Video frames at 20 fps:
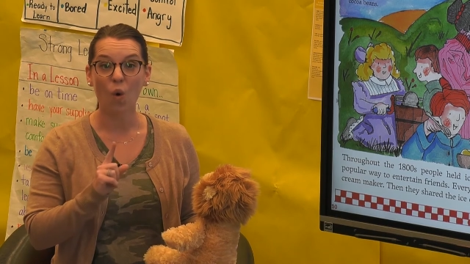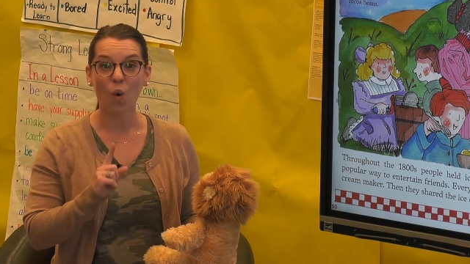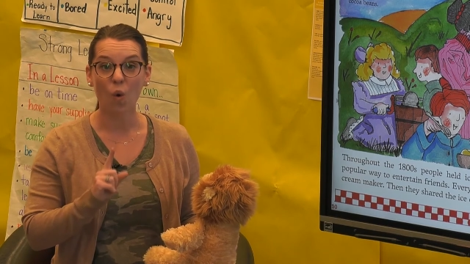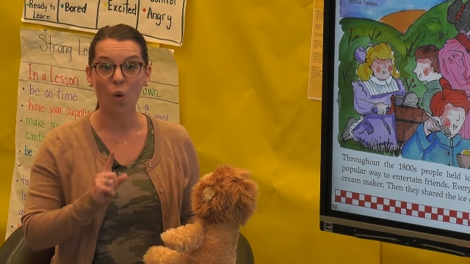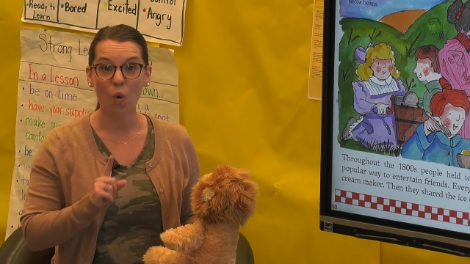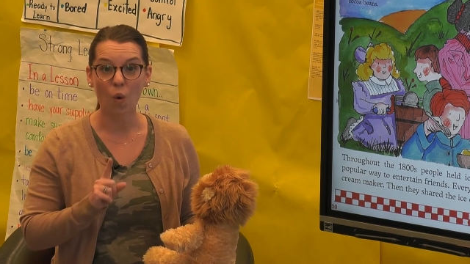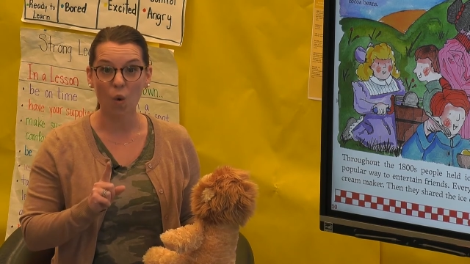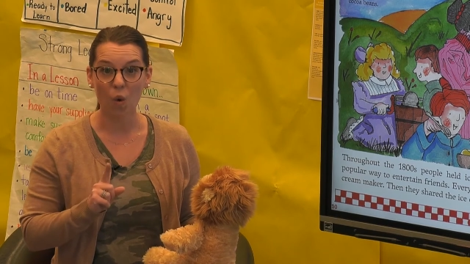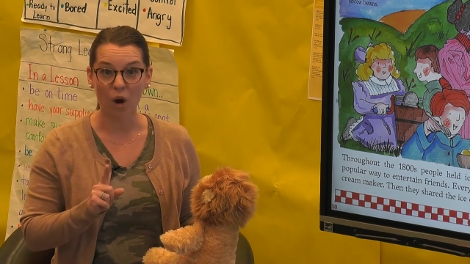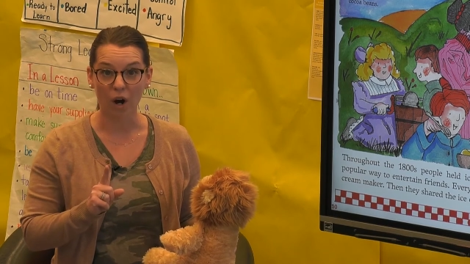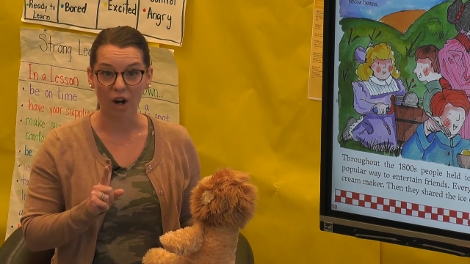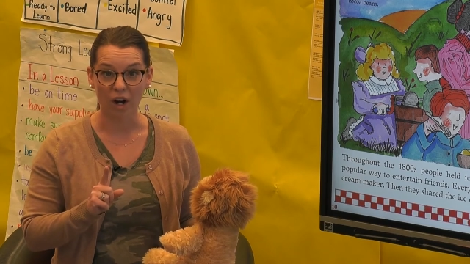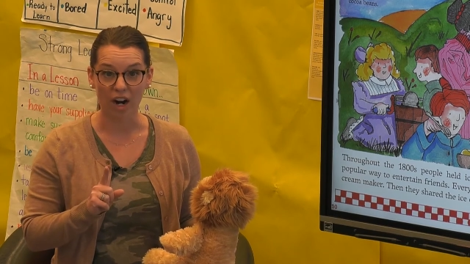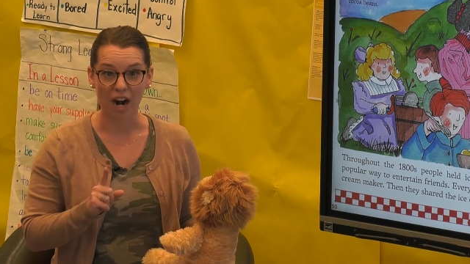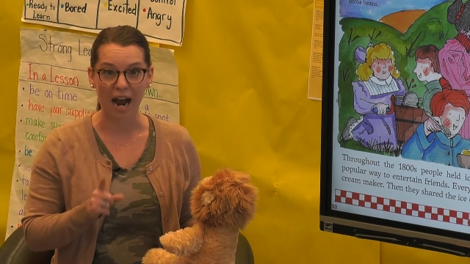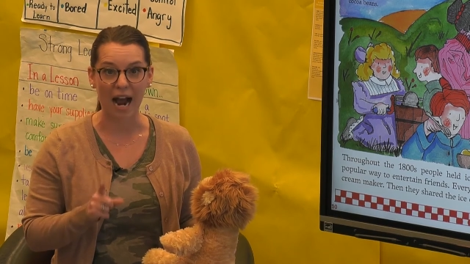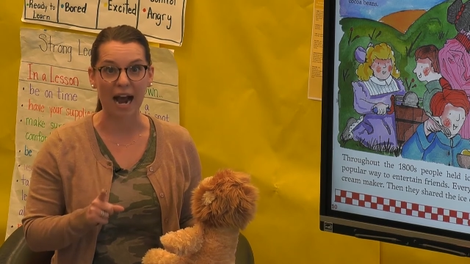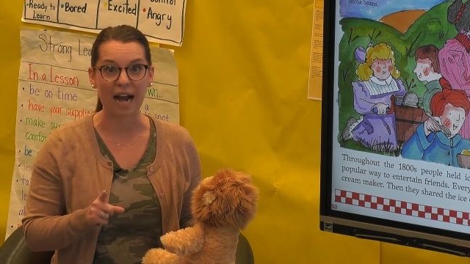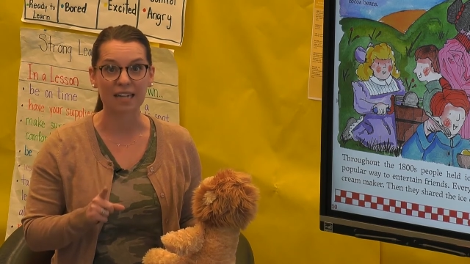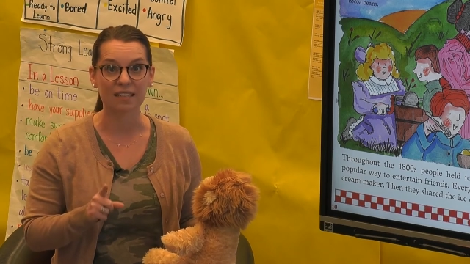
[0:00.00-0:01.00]
or
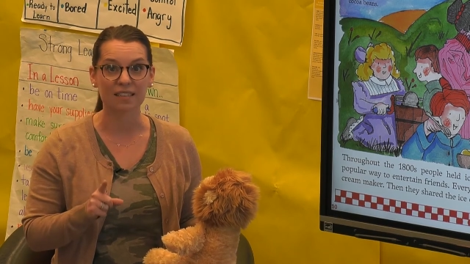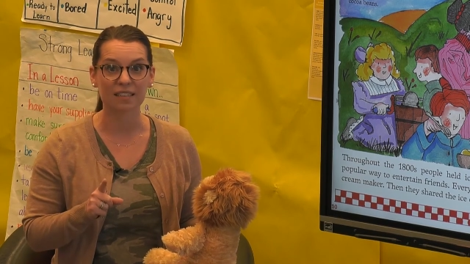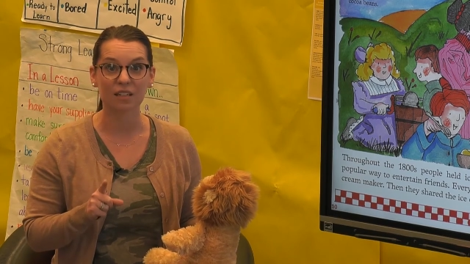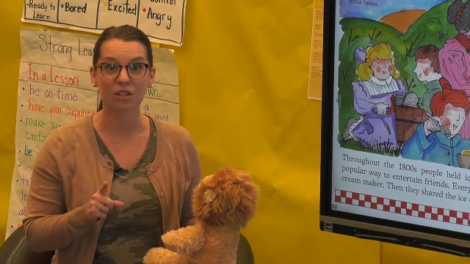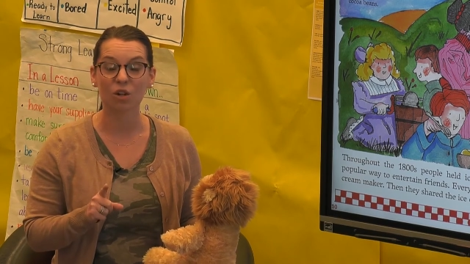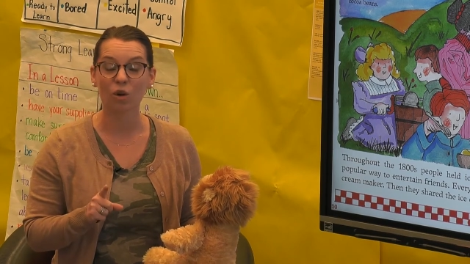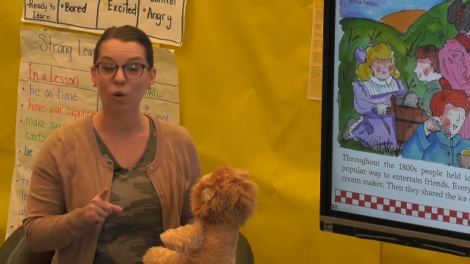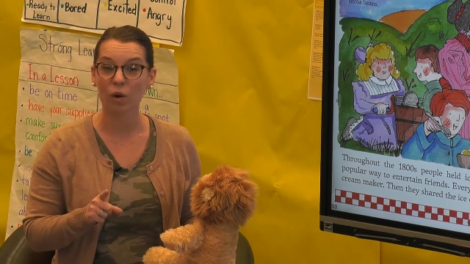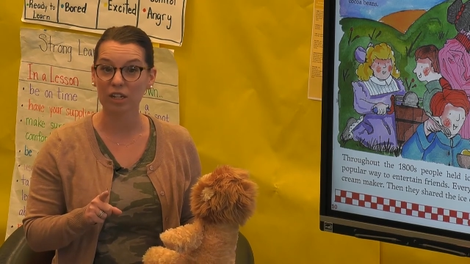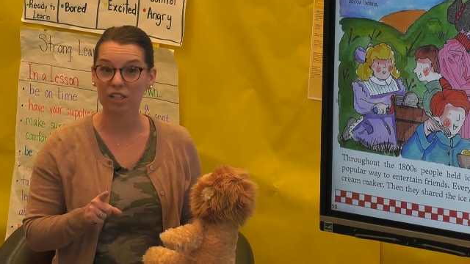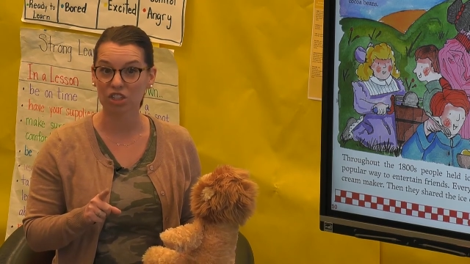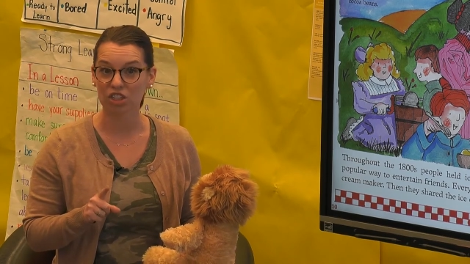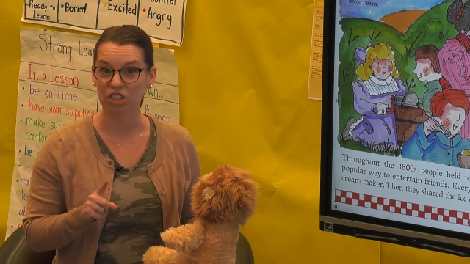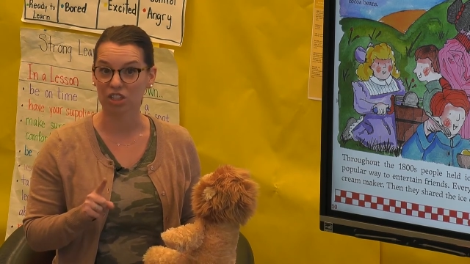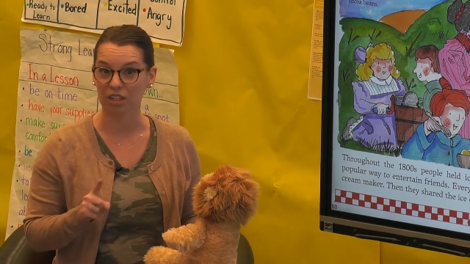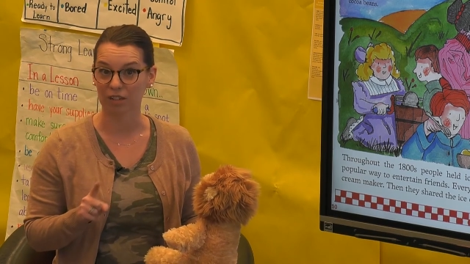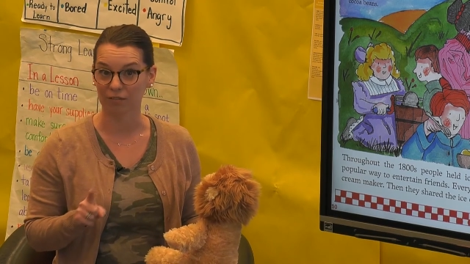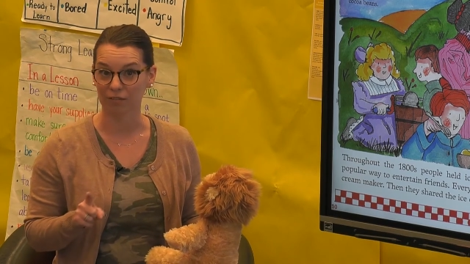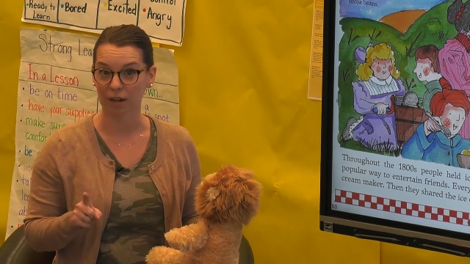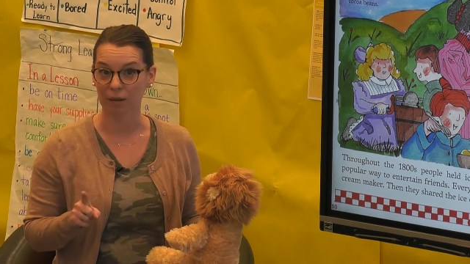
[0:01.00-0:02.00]
ask a
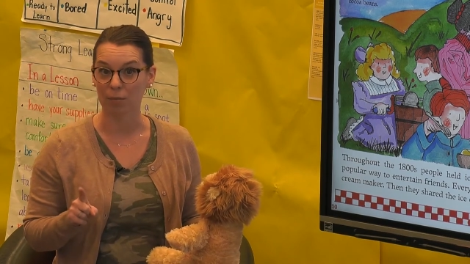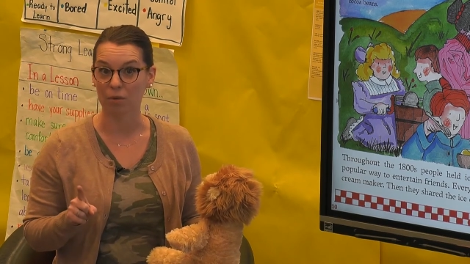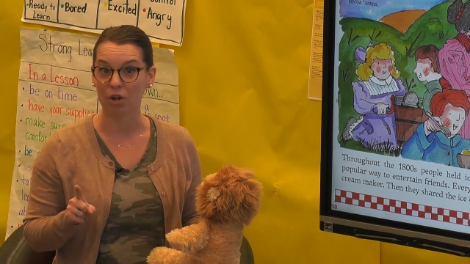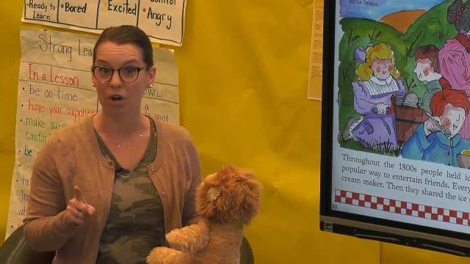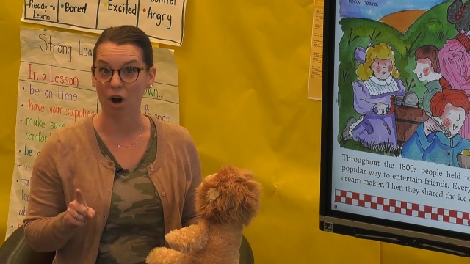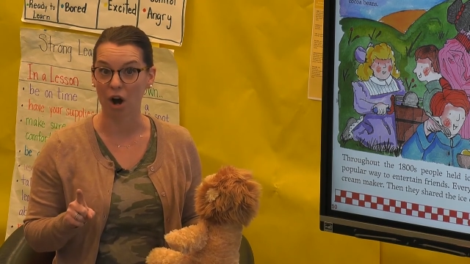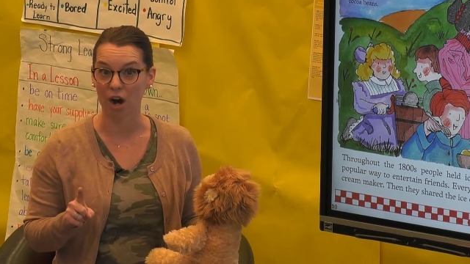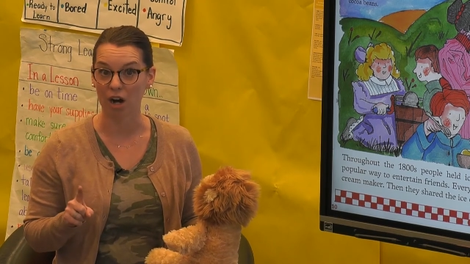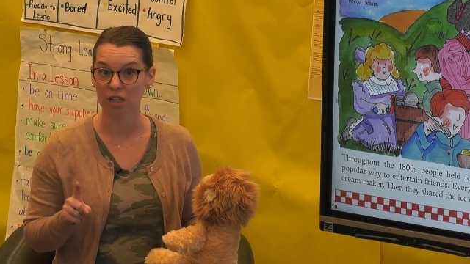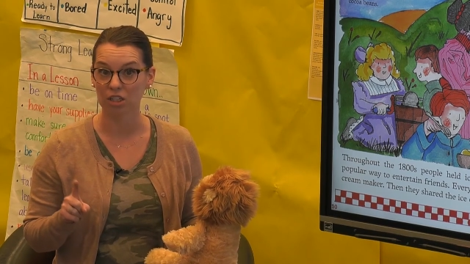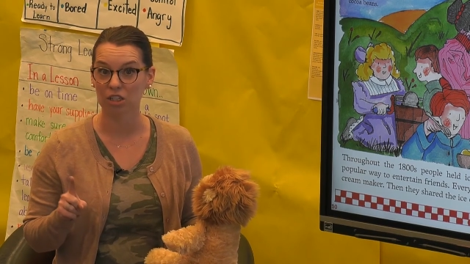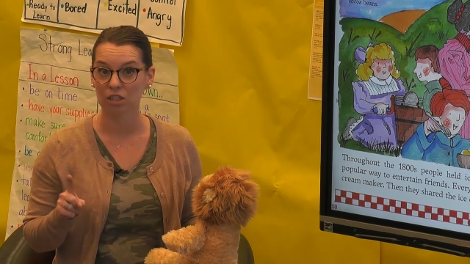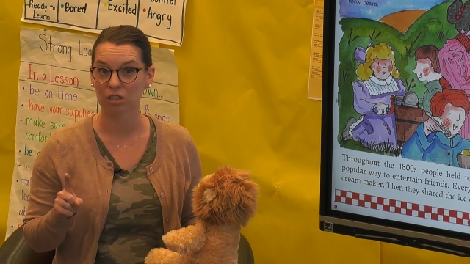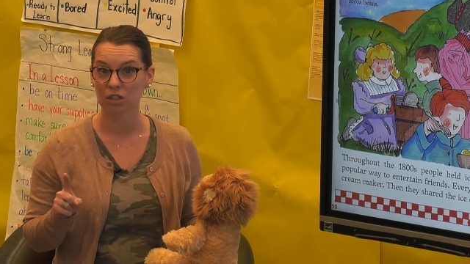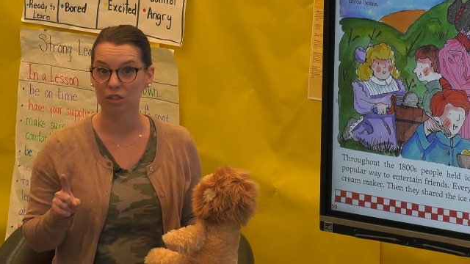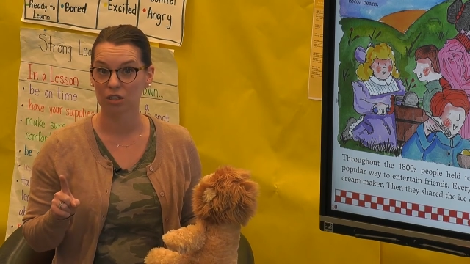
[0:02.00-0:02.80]
question if I'm not